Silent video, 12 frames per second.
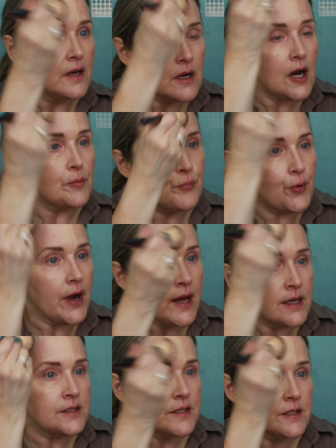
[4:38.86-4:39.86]
a
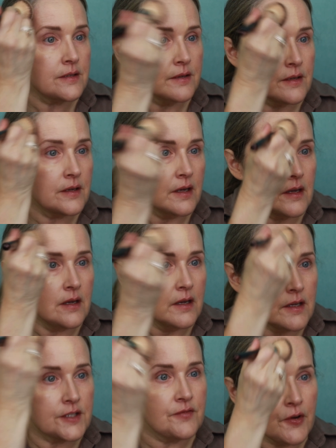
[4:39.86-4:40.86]
brand
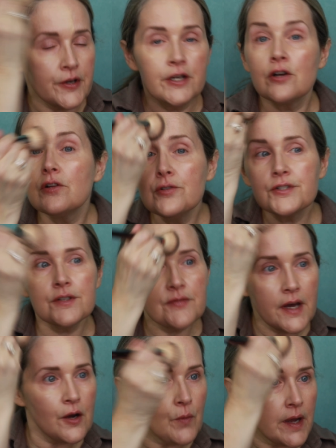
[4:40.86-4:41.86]
is very inclusive
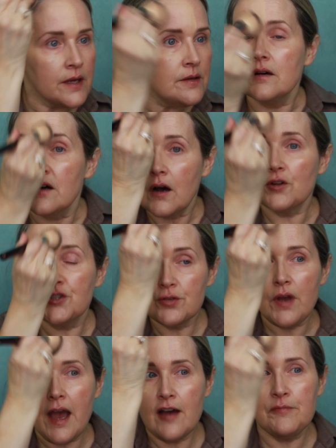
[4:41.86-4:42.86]
that way. I'll do
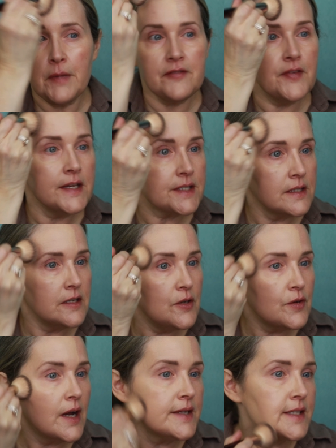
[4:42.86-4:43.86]
half my face and then you
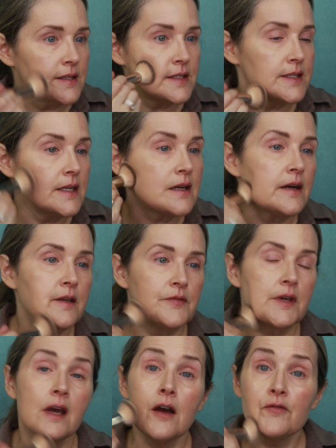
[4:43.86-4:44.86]
guys can see kind of the
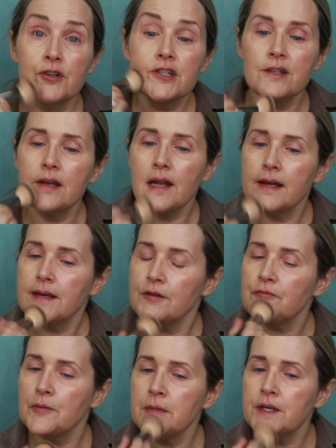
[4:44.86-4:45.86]
coverage that I get
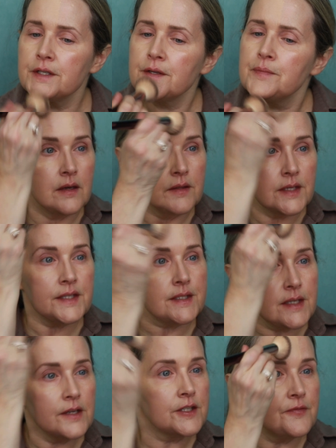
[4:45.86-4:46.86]
from it. This
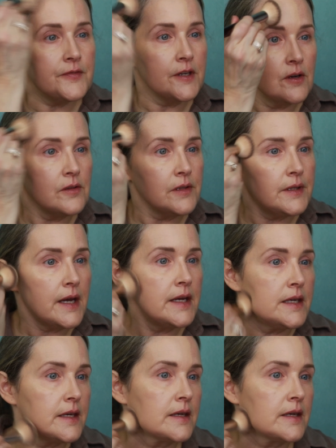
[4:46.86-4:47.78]
does feel like